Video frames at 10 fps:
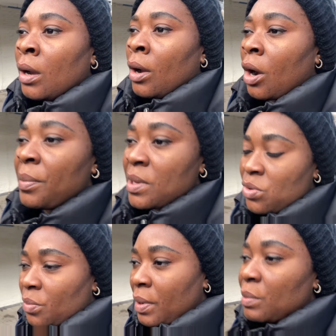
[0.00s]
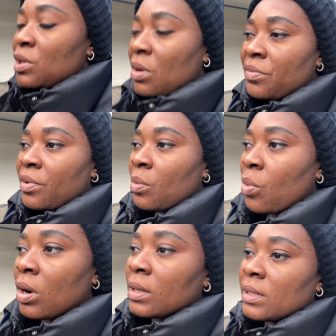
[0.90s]
obi took permission from
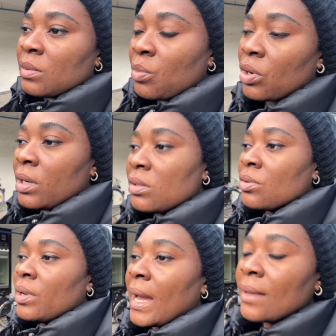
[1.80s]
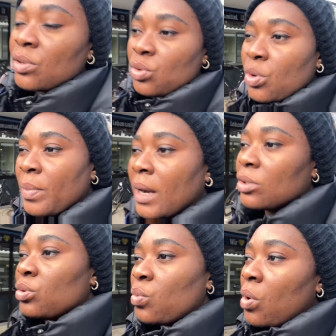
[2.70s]
work this morning so he has to go
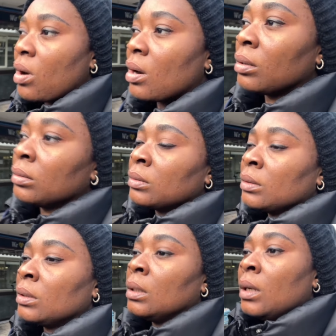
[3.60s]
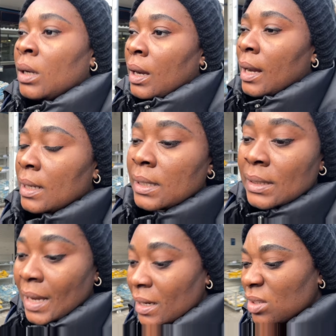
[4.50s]
back to work and
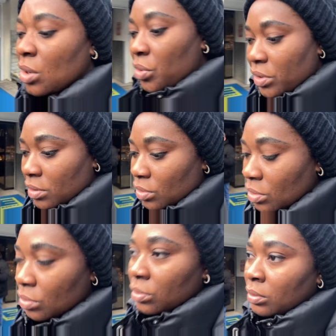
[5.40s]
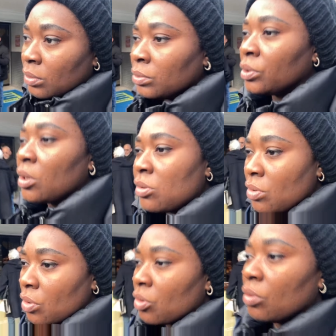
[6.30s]
Ethan is not going to school so we'll just
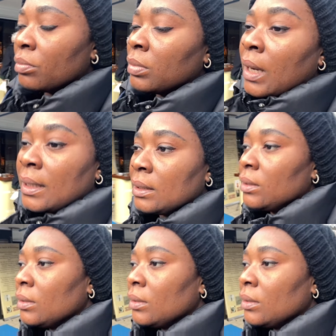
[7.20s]
go home and